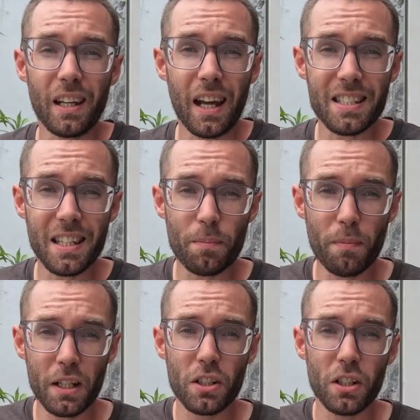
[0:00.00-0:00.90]
as I
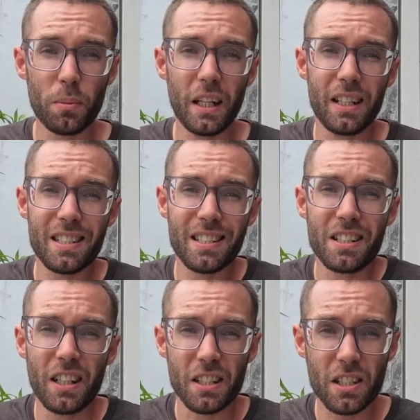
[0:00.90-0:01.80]
mentioned at the beginning, is
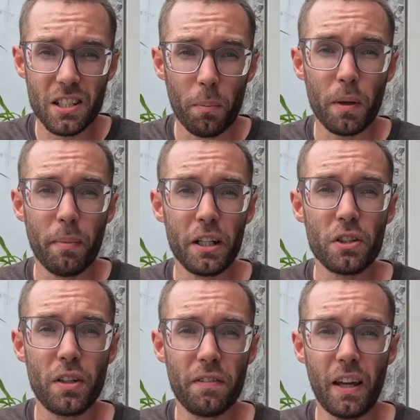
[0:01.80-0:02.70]
essentially a
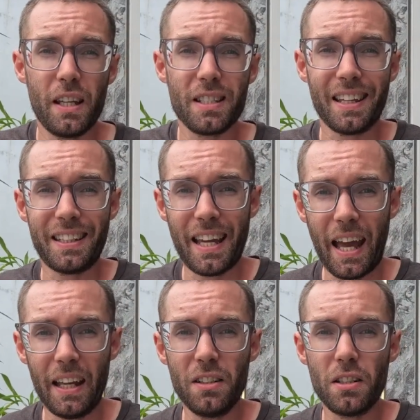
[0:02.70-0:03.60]
supplementary phase at the
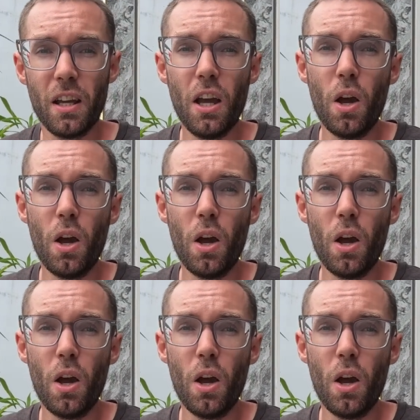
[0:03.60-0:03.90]
end.